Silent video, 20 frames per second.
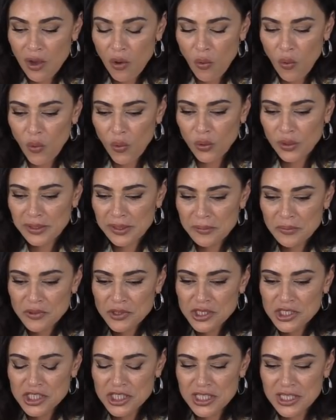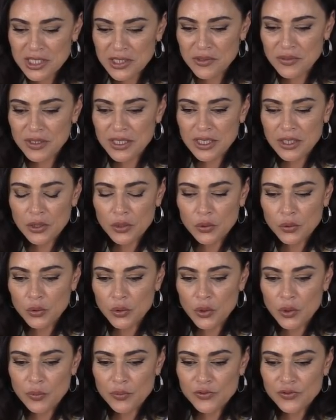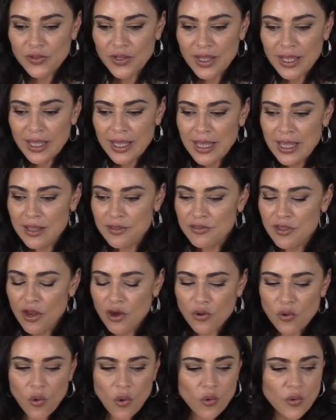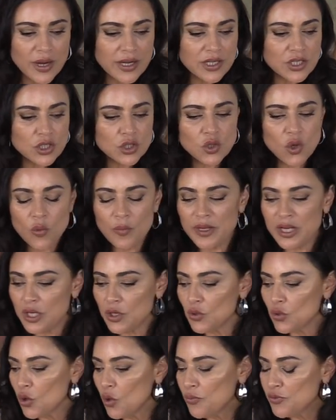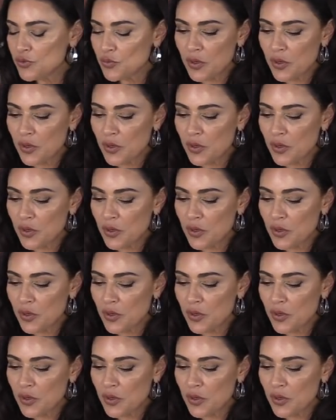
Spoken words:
whole libertarian groups, there are already so many groups.